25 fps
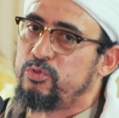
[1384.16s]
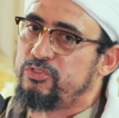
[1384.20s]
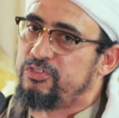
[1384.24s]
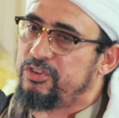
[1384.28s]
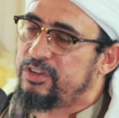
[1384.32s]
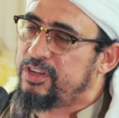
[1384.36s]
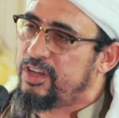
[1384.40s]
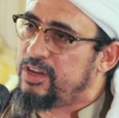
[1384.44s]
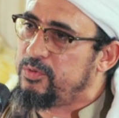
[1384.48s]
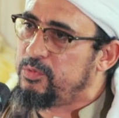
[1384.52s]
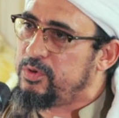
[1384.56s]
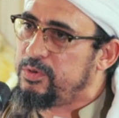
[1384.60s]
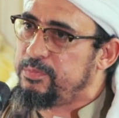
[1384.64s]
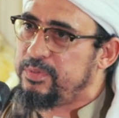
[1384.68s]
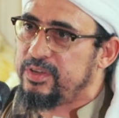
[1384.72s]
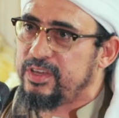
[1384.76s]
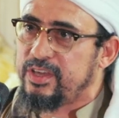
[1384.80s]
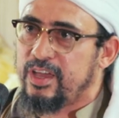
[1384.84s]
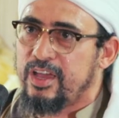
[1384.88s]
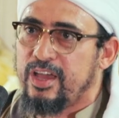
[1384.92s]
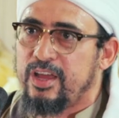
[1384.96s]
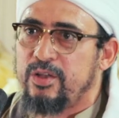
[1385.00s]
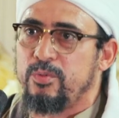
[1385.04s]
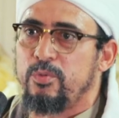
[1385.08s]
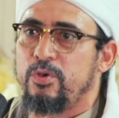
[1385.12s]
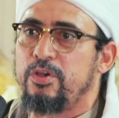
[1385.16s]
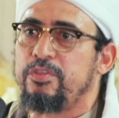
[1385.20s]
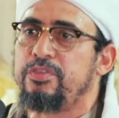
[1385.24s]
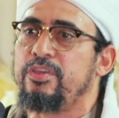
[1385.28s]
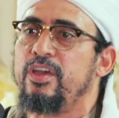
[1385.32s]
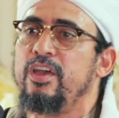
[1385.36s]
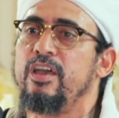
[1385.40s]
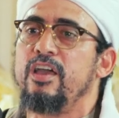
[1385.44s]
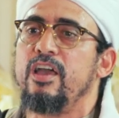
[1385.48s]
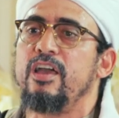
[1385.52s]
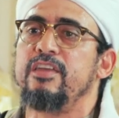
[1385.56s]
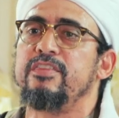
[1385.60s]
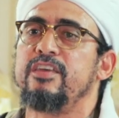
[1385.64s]
which again we began
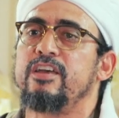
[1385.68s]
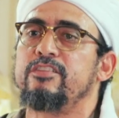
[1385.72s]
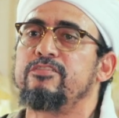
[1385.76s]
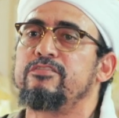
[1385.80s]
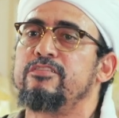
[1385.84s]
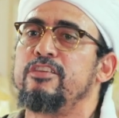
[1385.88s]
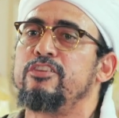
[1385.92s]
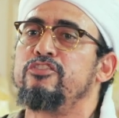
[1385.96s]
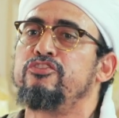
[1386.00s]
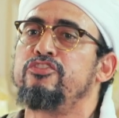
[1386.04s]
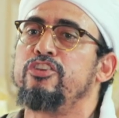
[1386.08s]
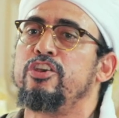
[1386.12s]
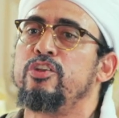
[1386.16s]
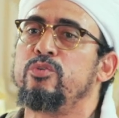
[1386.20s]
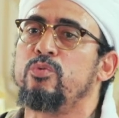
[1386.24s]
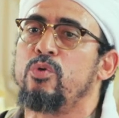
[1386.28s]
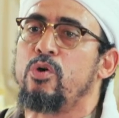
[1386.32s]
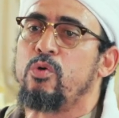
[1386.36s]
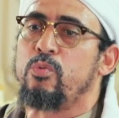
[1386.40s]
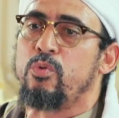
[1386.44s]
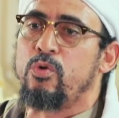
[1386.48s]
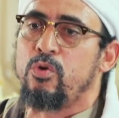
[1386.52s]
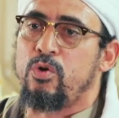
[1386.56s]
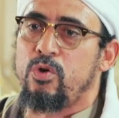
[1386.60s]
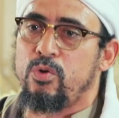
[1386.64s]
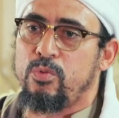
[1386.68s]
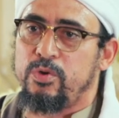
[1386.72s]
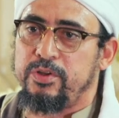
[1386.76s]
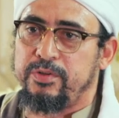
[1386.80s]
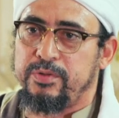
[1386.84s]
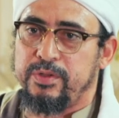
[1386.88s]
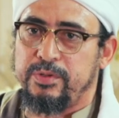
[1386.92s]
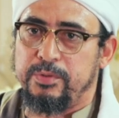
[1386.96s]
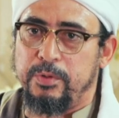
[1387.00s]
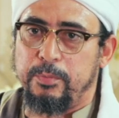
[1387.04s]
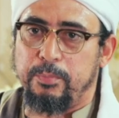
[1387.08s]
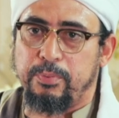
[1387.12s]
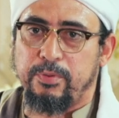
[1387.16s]
with, and that's the general rule when
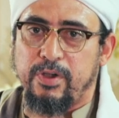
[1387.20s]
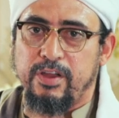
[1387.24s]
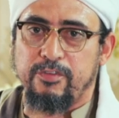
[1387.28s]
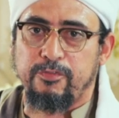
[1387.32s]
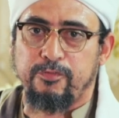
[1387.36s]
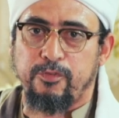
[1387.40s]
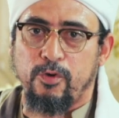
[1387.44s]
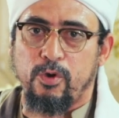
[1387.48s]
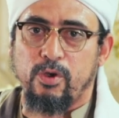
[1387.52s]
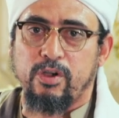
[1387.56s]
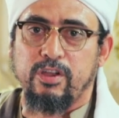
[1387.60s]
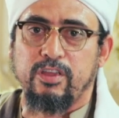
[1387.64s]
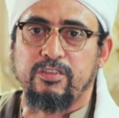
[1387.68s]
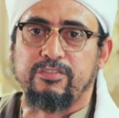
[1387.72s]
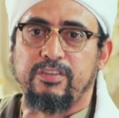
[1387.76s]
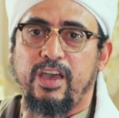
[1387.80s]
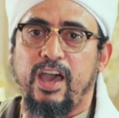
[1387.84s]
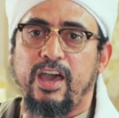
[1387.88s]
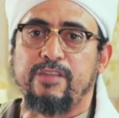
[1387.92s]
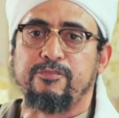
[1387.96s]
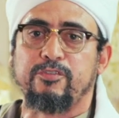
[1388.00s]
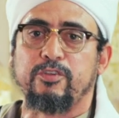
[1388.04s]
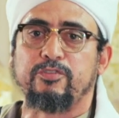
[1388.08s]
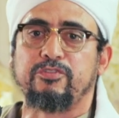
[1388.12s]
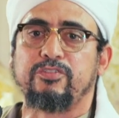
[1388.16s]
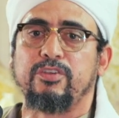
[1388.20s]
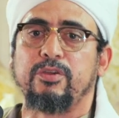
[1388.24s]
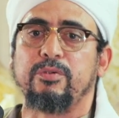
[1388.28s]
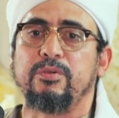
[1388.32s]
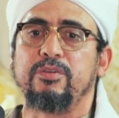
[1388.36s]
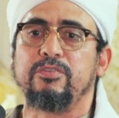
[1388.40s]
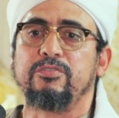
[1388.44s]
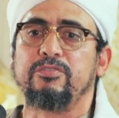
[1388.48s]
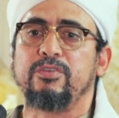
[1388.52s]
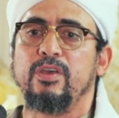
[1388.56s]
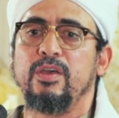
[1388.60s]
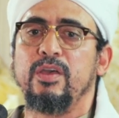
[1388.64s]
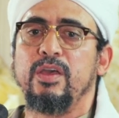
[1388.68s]
he would pray for his
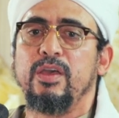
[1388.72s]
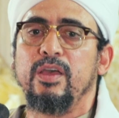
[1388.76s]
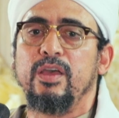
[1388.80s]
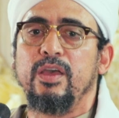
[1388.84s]
adversaries.